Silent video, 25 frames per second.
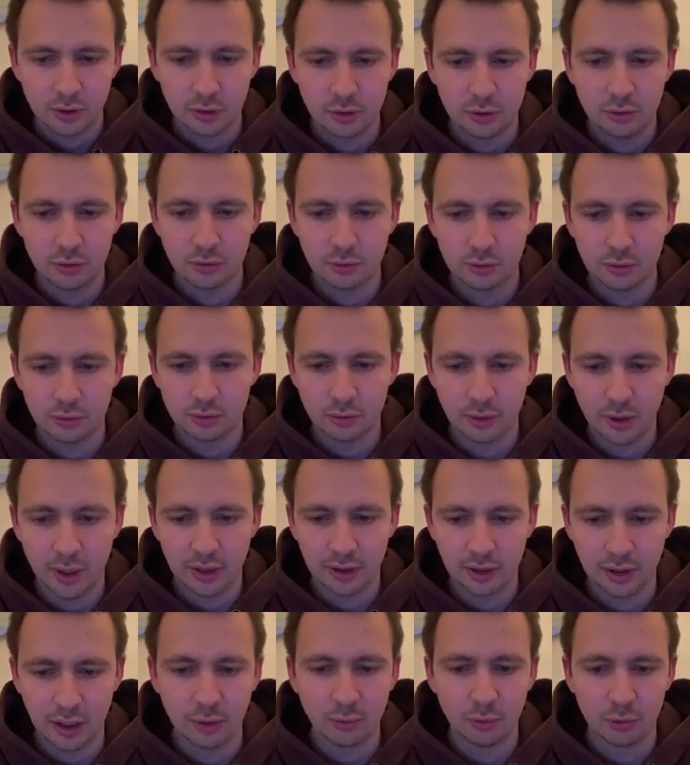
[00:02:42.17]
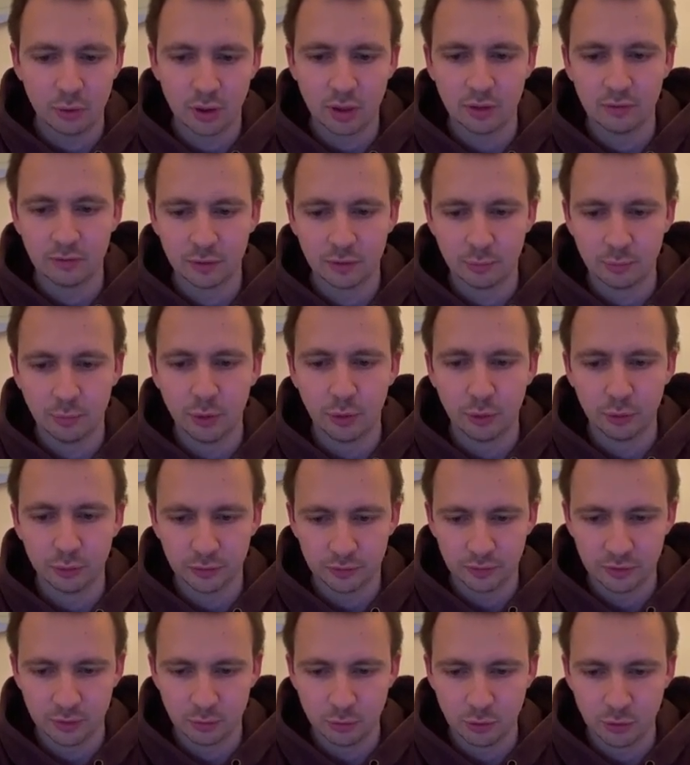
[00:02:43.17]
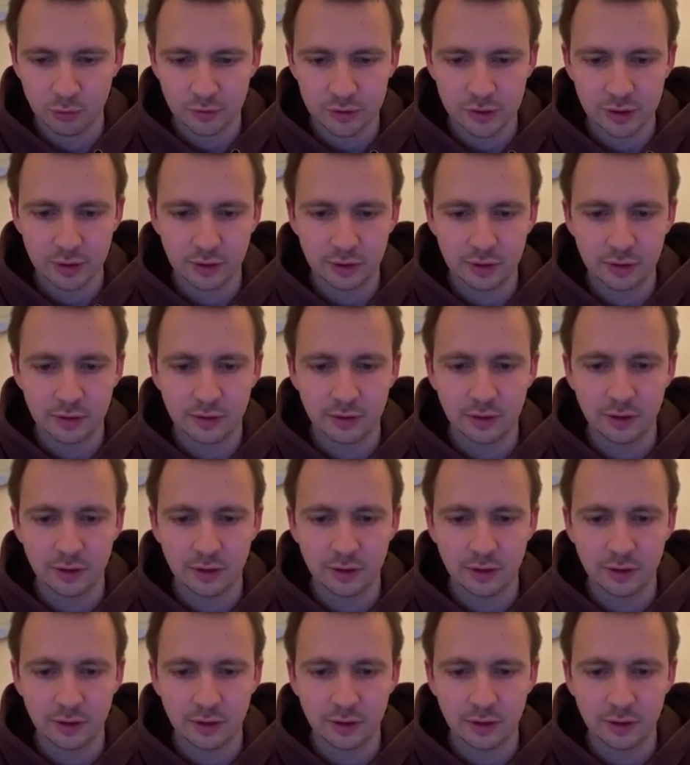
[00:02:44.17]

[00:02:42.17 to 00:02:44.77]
And I will cover both of the moves that